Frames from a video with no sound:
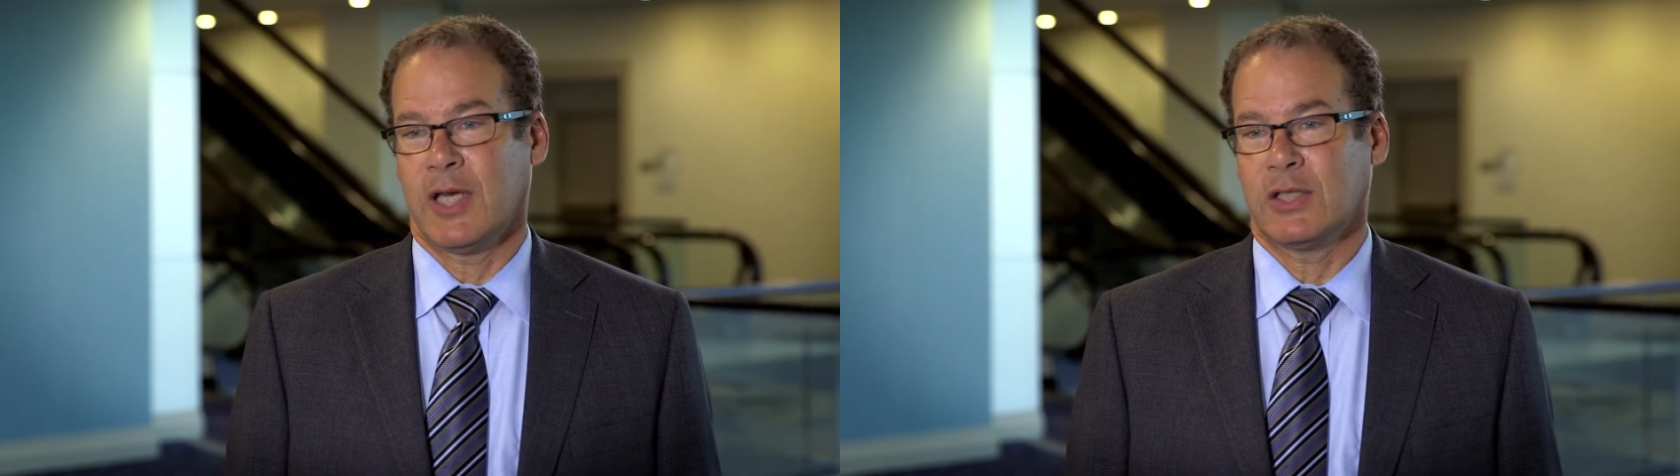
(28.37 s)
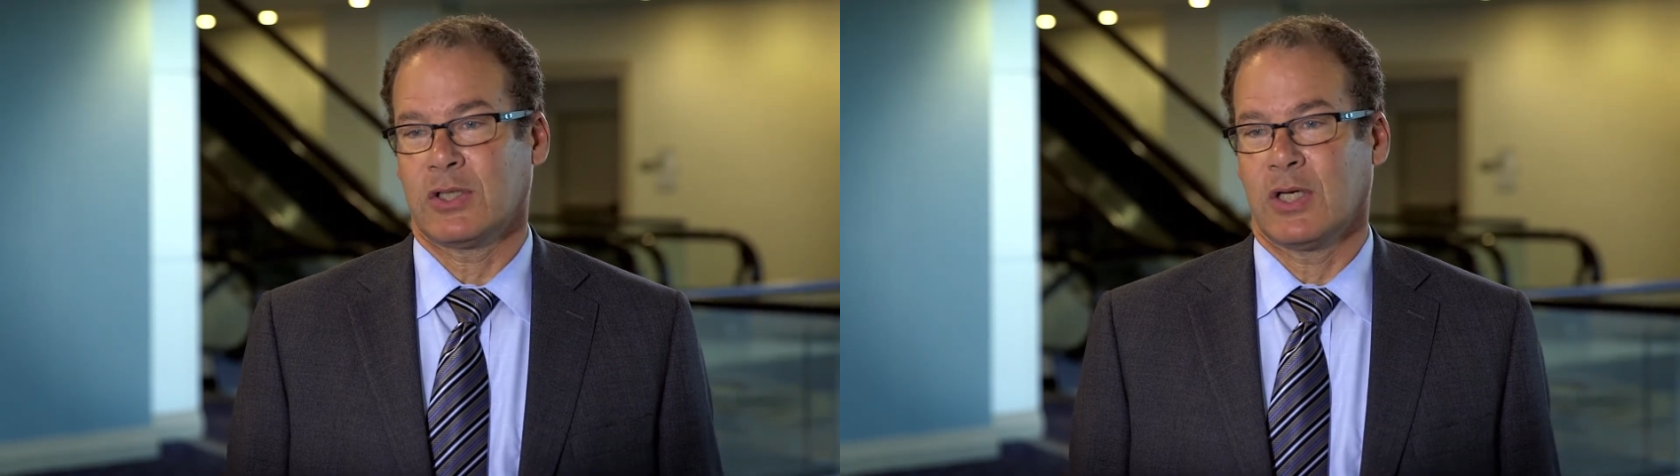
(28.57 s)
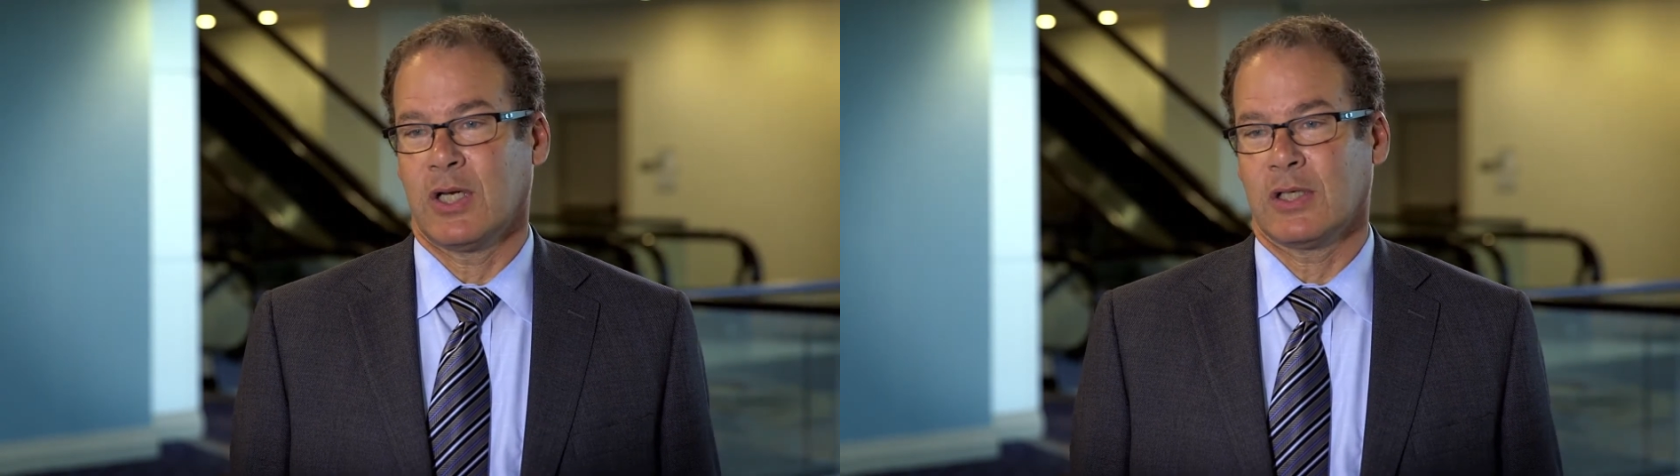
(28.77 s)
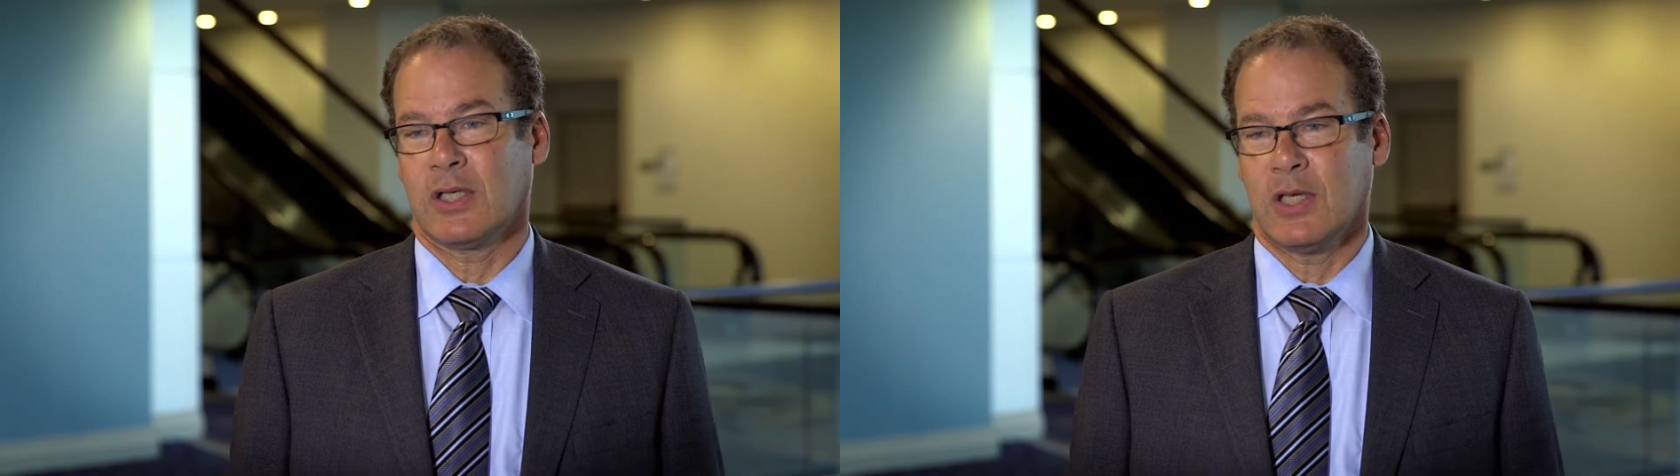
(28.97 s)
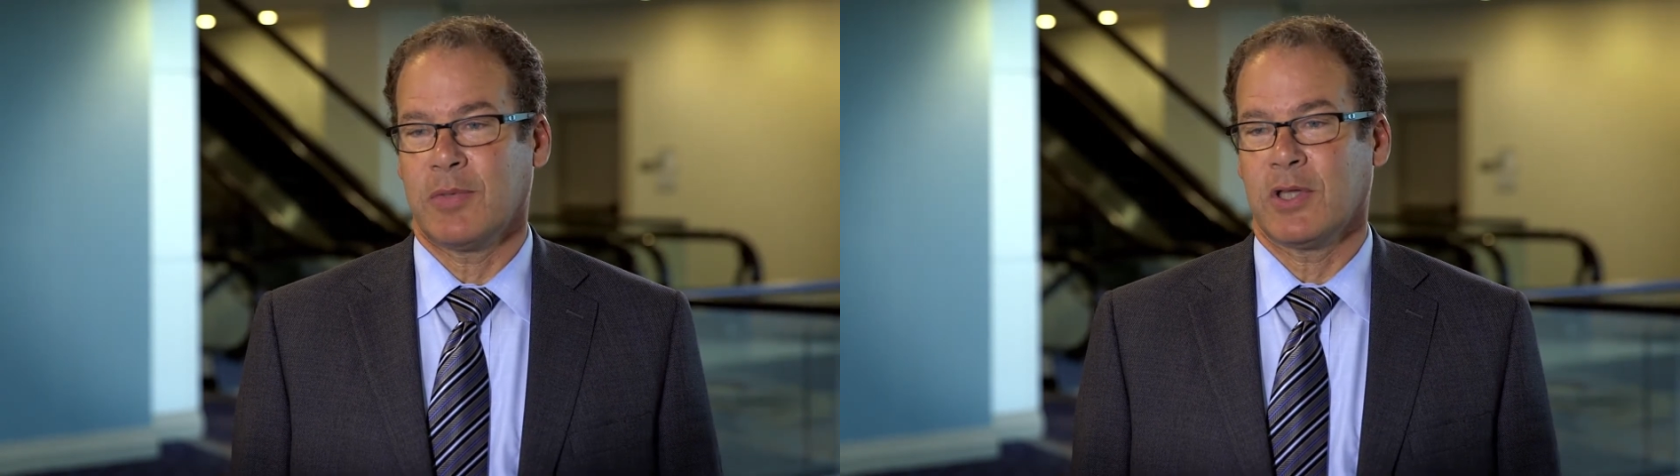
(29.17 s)
patient and
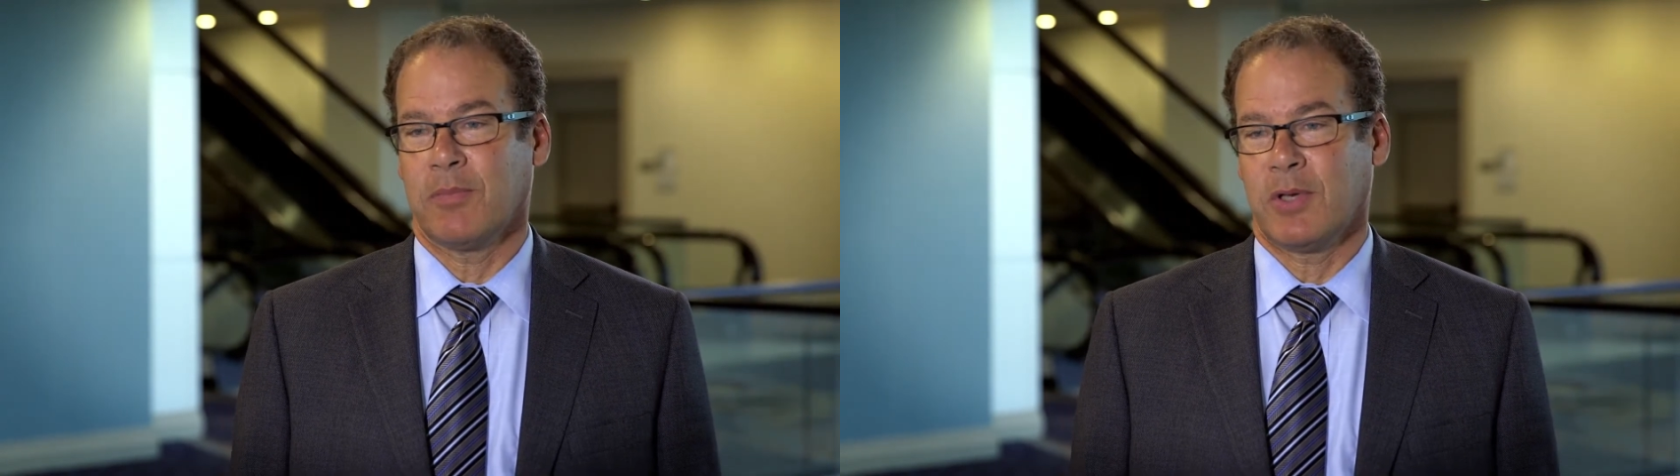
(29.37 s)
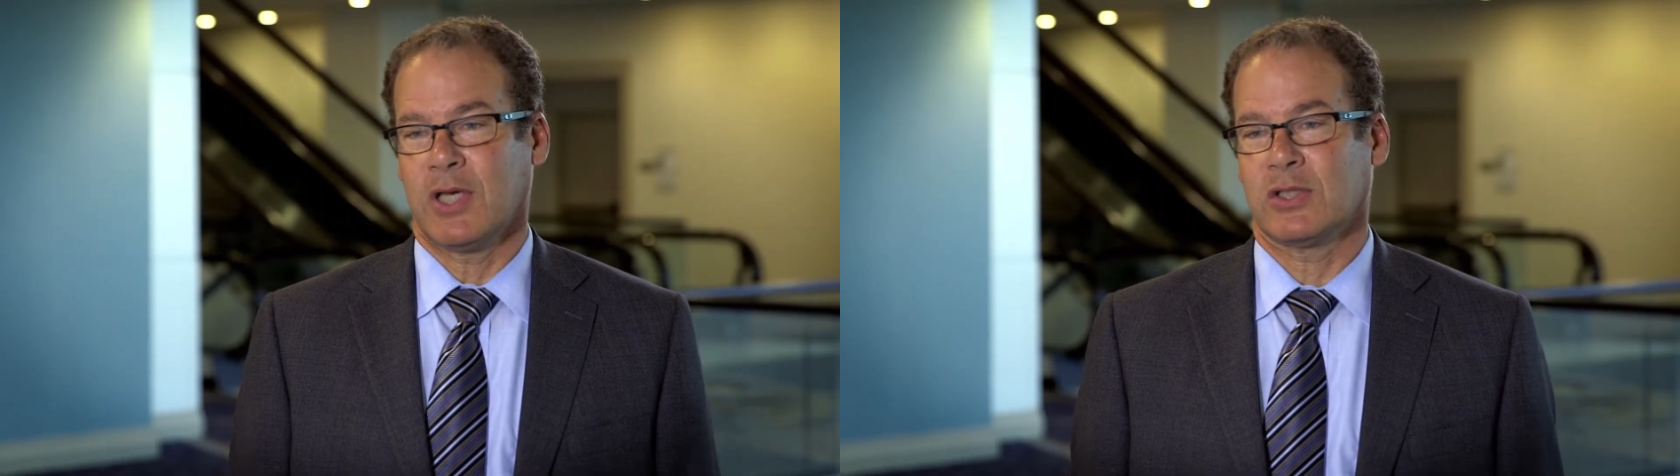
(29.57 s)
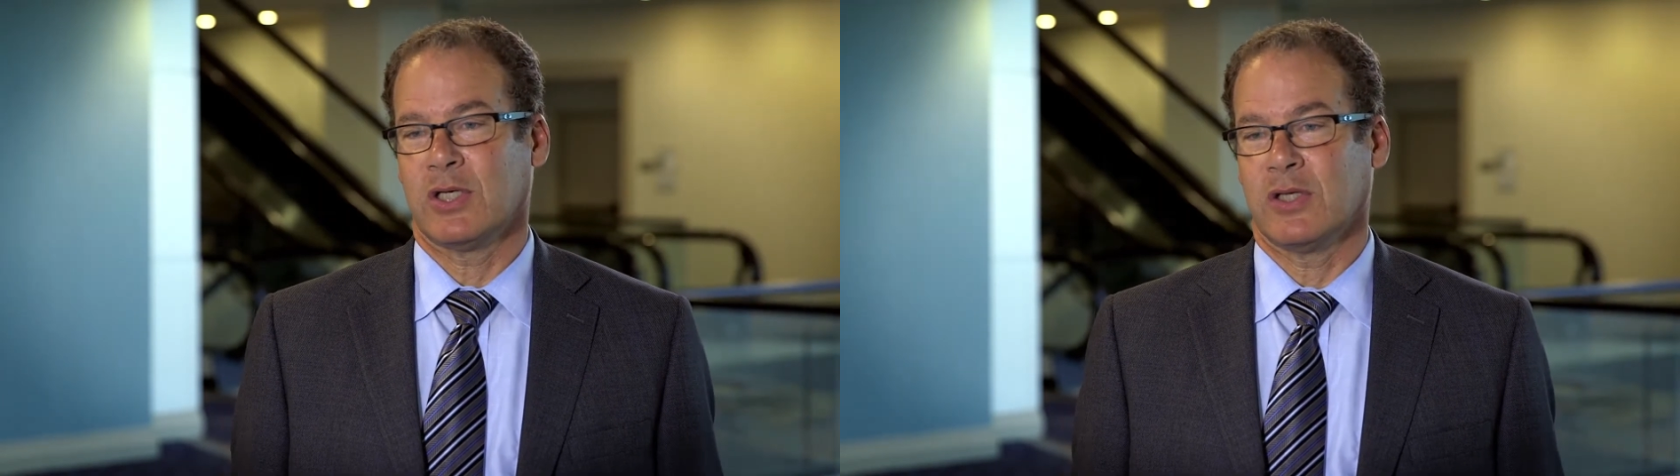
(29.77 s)
keeping the patient